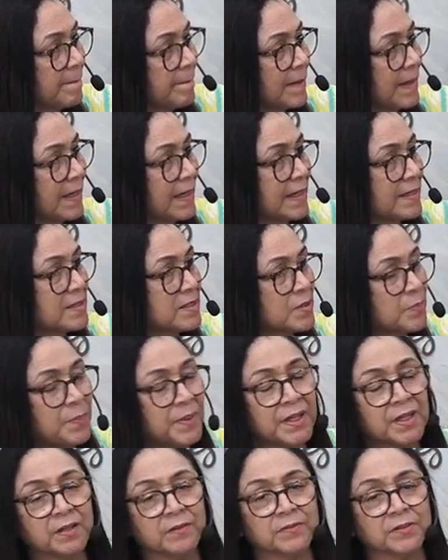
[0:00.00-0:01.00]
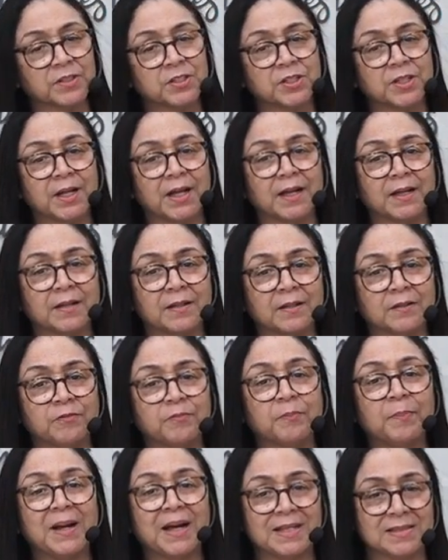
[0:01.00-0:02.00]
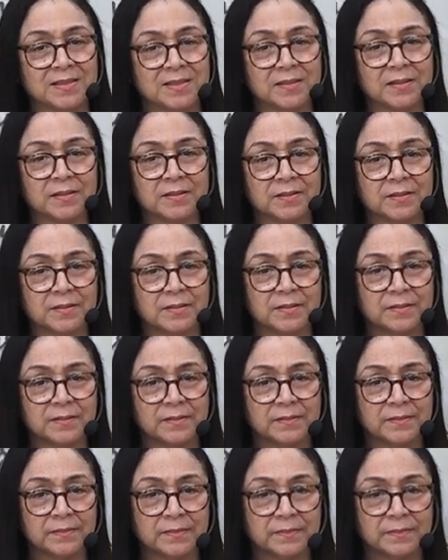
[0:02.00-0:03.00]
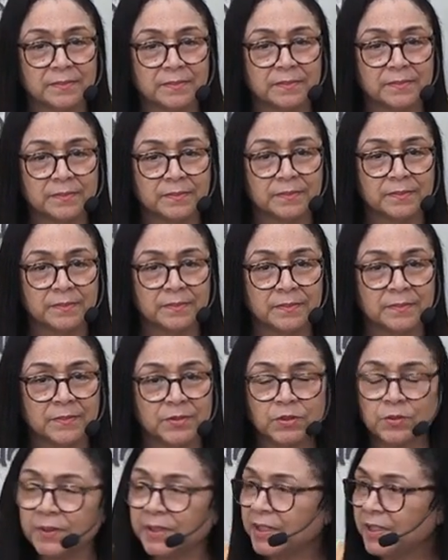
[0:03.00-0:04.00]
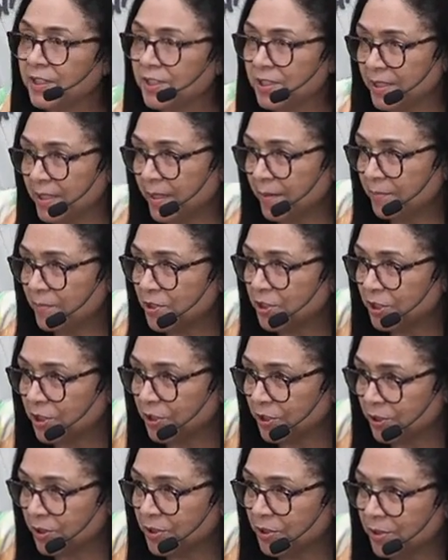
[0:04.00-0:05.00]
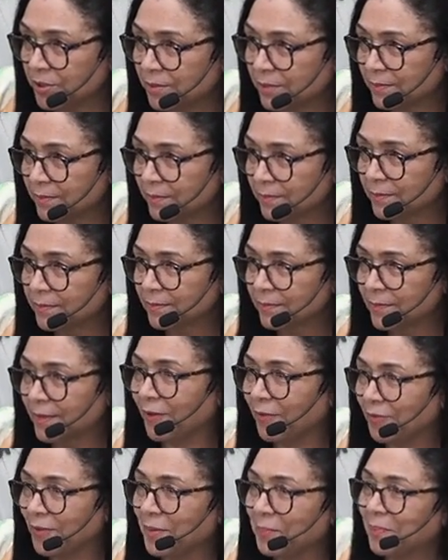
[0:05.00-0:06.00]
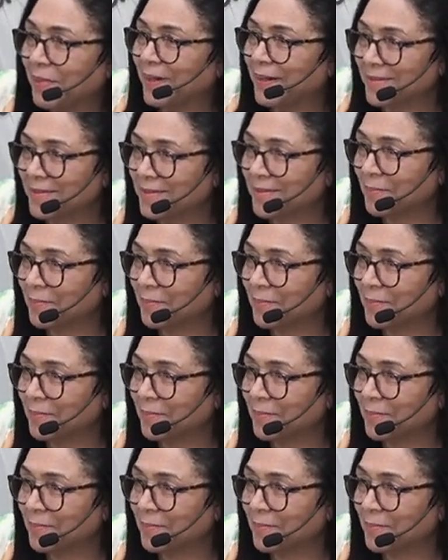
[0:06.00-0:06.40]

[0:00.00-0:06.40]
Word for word: and I speak of a child of pastors. So in the same church of the pastor